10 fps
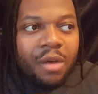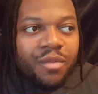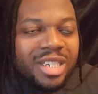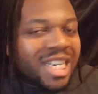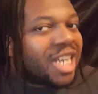
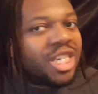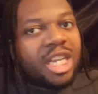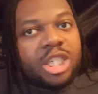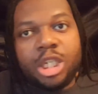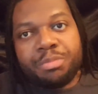Rejection
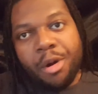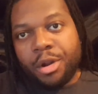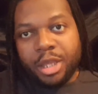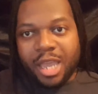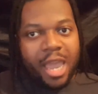is just part
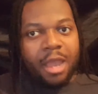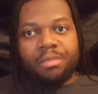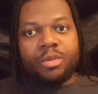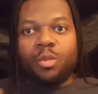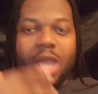of the
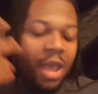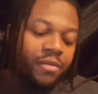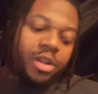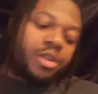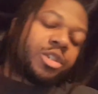game. We have
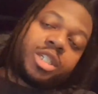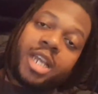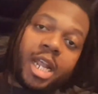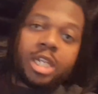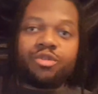to
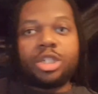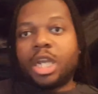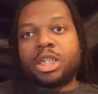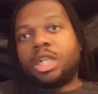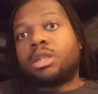understand this.
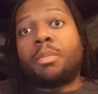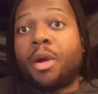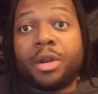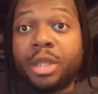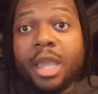Rejection is a
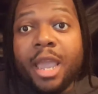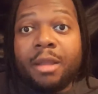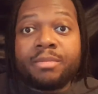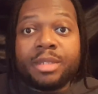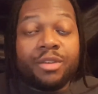part of the game.
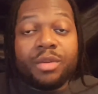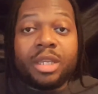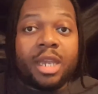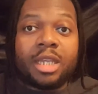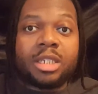It
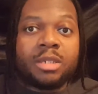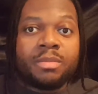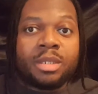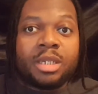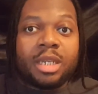really is.
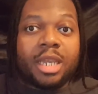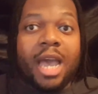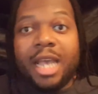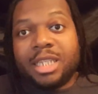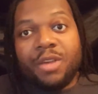
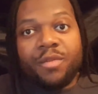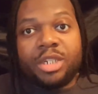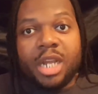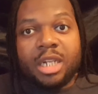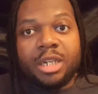Guys get
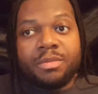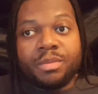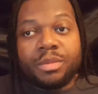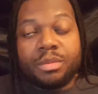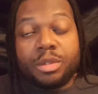rejected.
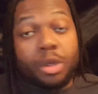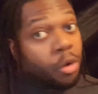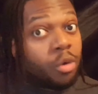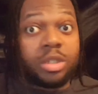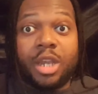
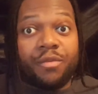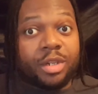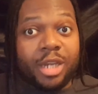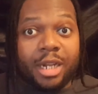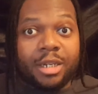Girls get
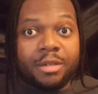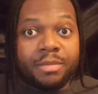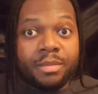rejected.